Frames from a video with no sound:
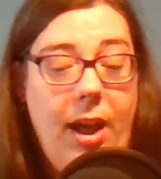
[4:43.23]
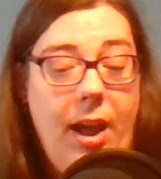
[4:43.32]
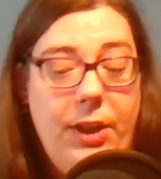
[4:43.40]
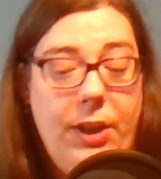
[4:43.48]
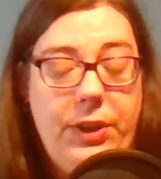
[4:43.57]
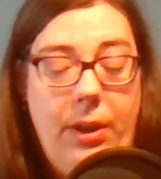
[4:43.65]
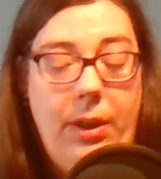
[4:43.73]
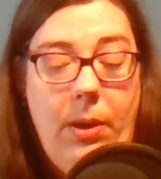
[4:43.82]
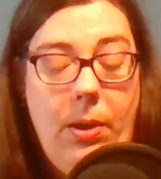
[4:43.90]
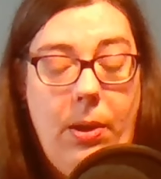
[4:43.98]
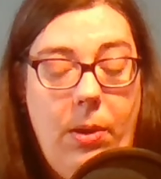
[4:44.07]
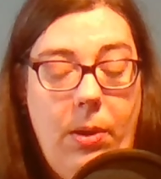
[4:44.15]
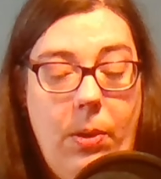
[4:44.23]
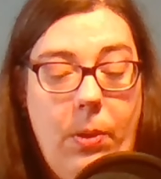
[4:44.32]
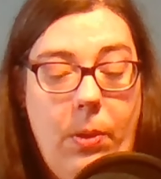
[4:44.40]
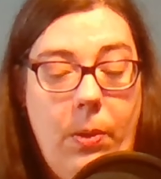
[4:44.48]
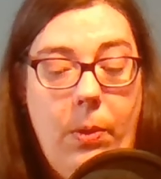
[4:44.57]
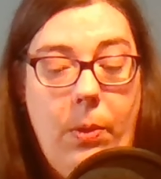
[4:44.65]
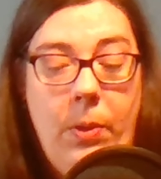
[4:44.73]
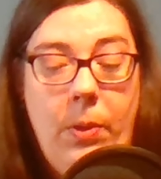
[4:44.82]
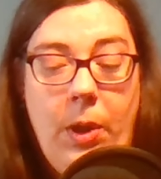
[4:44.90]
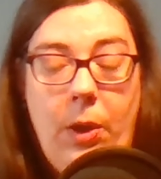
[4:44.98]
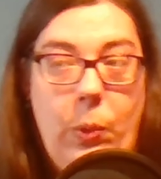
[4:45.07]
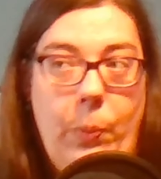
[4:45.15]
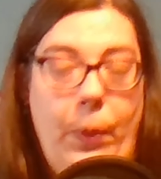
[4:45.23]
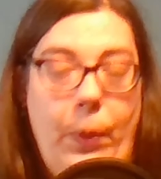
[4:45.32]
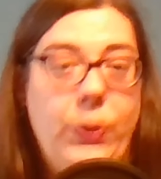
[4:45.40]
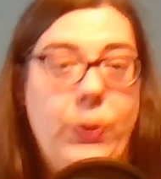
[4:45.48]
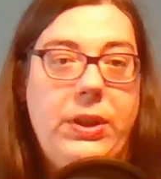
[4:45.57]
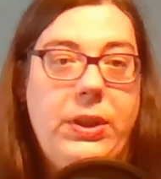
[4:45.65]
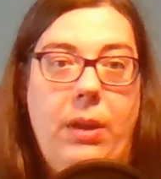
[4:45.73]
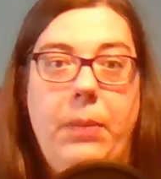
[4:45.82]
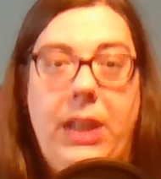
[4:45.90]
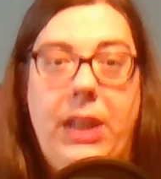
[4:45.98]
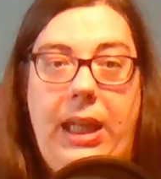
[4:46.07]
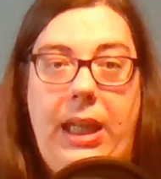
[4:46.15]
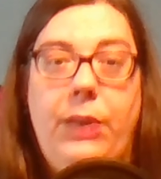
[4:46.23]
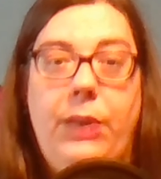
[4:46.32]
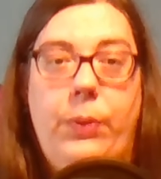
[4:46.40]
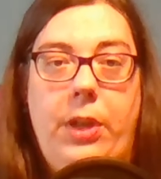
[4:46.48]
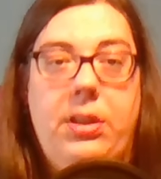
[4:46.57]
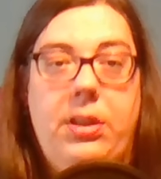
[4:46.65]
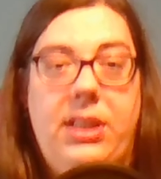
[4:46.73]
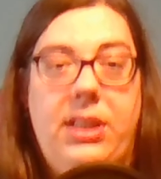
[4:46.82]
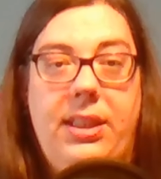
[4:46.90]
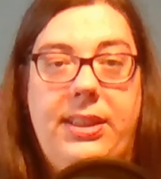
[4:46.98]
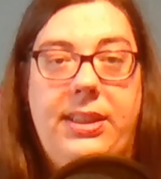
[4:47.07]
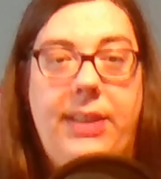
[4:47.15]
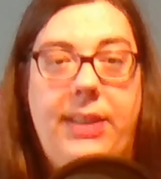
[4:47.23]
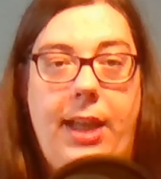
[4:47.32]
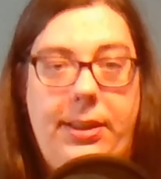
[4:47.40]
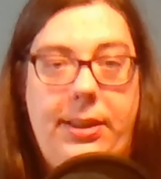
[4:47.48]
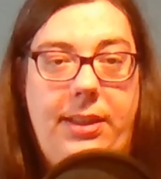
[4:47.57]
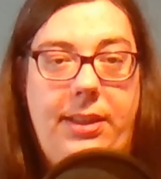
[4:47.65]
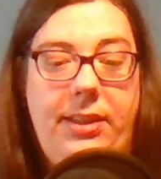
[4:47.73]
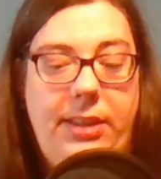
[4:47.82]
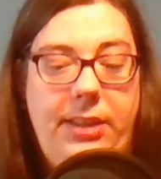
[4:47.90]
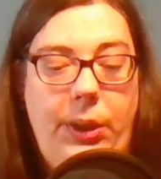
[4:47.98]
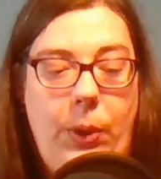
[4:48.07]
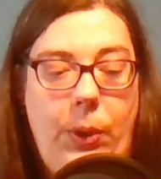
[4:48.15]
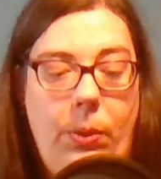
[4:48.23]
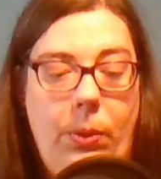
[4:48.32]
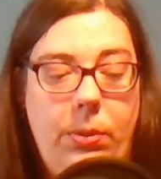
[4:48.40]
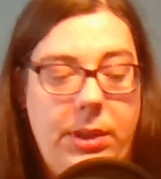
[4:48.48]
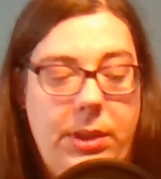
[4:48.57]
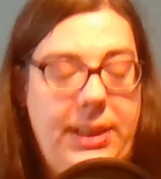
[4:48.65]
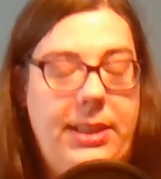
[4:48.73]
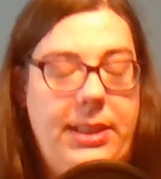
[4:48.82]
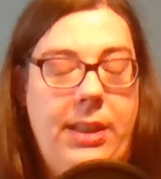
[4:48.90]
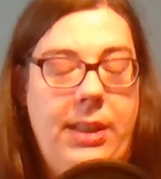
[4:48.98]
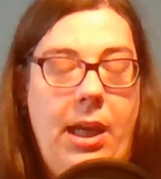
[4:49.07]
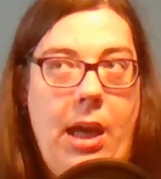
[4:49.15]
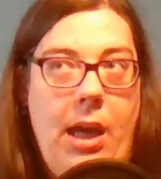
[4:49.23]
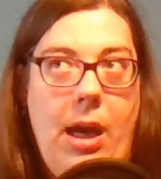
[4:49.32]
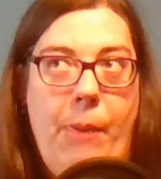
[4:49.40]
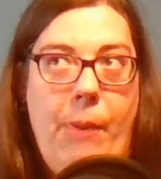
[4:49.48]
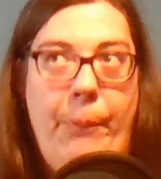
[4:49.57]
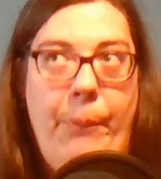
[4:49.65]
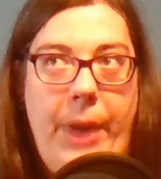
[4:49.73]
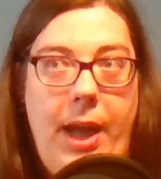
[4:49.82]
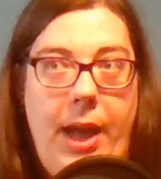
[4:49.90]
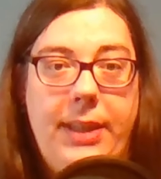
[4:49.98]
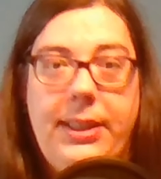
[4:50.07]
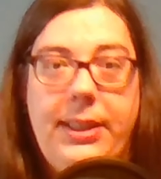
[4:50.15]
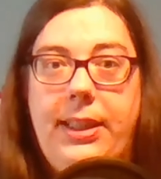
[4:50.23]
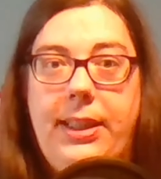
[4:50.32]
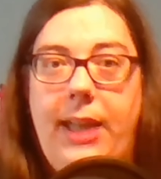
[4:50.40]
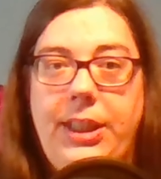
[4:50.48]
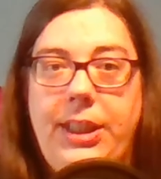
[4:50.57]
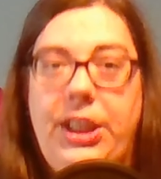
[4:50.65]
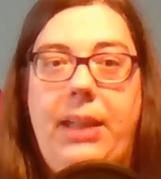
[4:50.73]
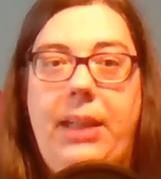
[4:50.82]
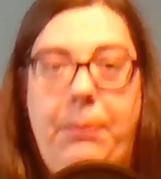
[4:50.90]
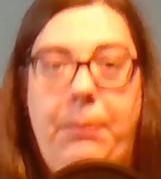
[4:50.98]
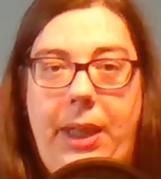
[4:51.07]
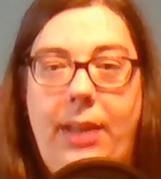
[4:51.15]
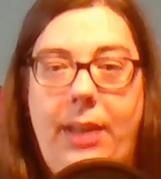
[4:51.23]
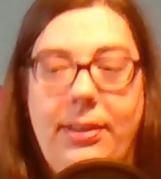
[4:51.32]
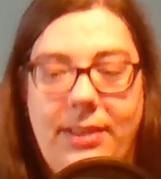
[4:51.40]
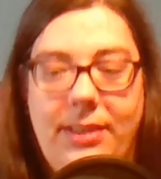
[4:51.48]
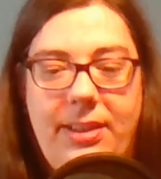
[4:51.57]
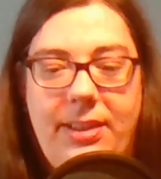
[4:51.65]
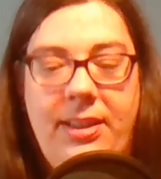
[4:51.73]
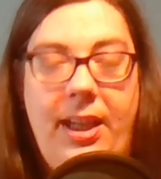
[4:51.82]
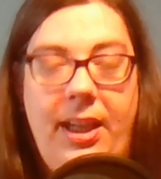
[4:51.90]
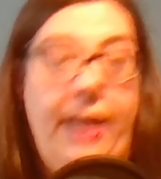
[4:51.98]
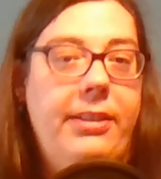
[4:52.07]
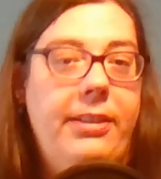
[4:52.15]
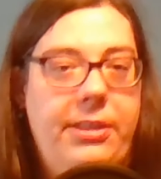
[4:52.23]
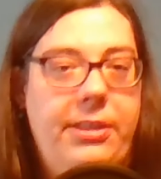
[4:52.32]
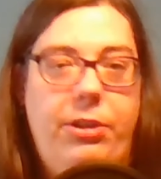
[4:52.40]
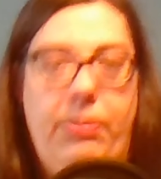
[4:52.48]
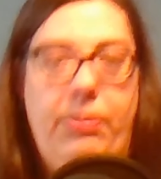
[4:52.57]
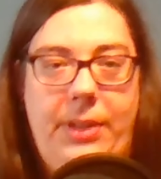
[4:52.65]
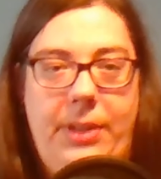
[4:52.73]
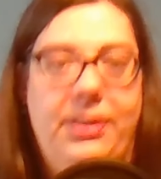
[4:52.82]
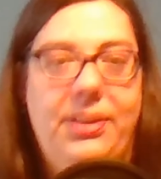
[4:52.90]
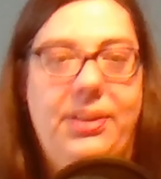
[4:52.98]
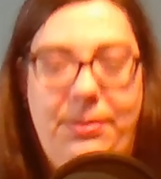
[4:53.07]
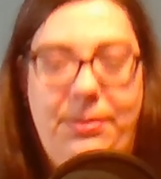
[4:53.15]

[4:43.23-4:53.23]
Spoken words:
So most commonly the word saz is used, but it actually means instrument.